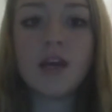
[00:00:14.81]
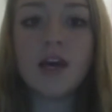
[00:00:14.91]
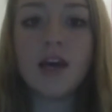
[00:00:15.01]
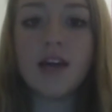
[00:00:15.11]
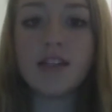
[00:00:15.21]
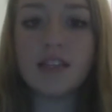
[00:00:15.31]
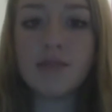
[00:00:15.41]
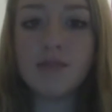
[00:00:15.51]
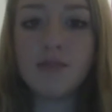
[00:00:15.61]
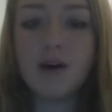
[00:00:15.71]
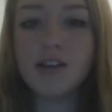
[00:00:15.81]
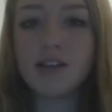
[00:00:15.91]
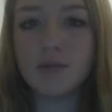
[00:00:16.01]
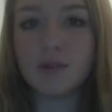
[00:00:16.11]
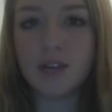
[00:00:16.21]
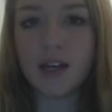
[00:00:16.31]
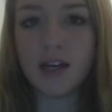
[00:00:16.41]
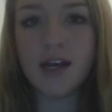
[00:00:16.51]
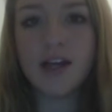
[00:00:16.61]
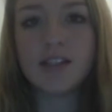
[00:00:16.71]
It seems impossible that
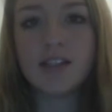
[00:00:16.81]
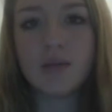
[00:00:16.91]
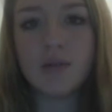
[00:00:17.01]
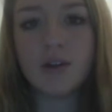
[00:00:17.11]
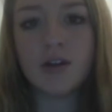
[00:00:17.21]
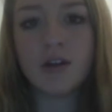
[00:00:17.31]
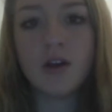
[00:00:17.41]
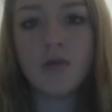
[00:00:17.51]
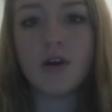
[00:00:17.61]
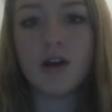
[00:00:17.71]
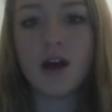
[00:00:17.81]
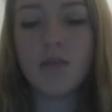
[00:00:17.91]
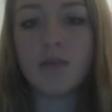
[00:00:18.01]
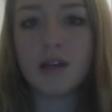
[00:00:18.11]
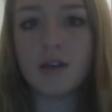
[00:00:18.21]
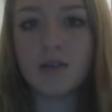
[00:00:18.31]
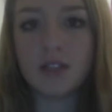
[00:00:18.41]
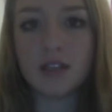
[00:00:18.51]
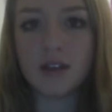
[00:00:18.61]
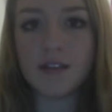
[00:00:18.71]
someone would not be
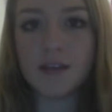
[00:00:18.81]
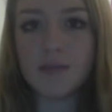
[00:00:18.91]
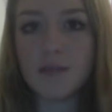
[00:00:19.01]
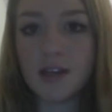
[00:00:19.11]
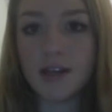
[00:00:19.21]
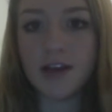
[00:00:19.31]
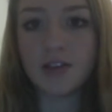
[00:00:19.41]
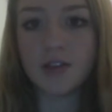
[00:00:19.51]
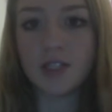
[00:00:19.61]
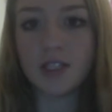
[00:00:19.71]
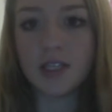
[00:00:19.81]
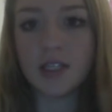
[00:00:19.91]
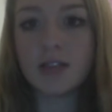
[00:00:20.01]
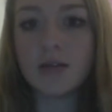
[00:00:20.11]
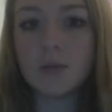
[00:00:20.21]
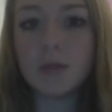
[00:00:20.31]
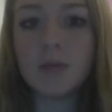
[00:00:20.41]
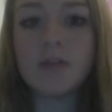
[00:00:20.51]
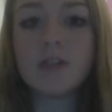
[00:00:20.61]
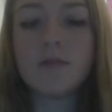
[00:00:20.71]
guilty of something they actually did, but
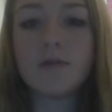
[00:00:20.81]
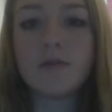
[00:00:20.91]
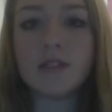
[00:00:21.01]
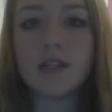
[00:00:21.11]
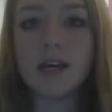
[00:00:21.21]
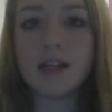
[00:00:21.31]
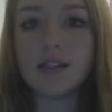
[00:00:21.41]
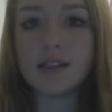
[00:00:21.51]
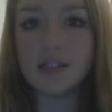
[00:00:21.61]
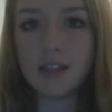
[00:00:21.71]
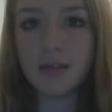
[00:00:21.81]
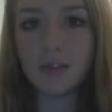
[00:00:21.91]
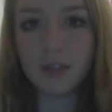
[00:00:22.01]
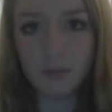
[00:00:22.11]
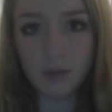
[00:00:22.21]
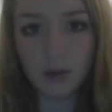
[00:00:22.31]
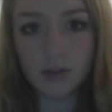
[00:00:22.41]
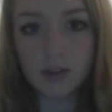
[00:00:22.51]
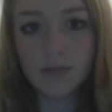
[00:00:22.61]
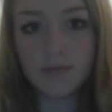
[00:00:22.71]
Miss Fulton's case is different than
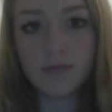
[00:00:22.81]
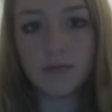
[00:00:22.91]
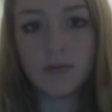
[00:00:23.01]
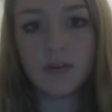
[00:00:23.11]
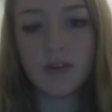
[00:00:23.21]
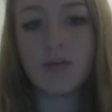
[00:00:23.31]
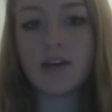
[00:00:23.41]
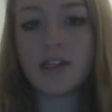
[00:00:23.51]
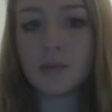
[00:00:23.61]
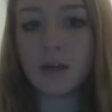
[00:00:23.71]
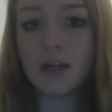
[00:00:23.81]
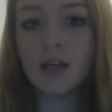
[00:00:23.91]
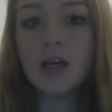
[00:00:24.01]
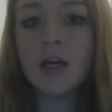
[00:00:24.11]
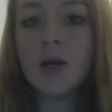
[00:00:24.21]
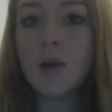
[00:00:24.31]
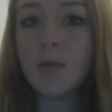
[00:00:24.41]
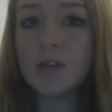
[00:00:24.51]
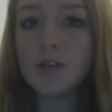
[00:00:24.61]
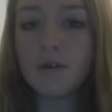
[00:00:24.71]
most. Let me explain.
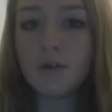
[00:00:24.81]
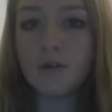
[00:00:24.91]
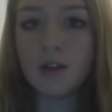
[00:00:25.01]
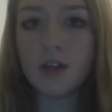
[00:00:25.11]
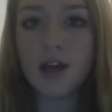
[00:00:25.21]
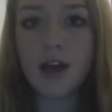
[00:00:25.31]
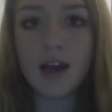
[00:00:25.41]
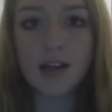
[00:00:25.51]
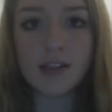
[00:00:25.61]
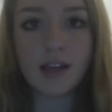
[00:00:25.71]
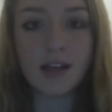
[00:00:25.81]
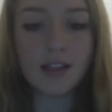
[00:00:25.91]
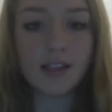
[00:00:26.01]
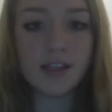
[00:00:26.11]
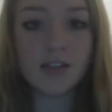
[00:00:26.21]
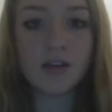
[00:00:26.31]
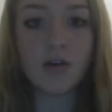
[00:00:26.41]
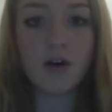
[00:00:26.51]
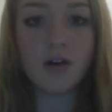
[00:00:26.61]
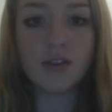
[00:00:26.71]
Miss Fulton has a disease called
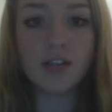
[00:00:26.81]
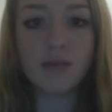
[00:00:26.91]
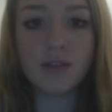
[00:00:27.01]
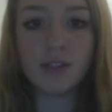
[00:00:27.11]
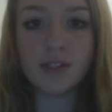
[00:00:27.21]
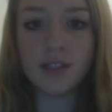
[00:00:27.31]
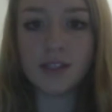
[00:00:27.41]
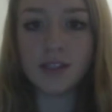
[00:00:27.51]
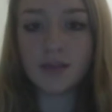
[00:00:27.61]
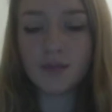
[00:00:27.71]
Alzheimer's disease.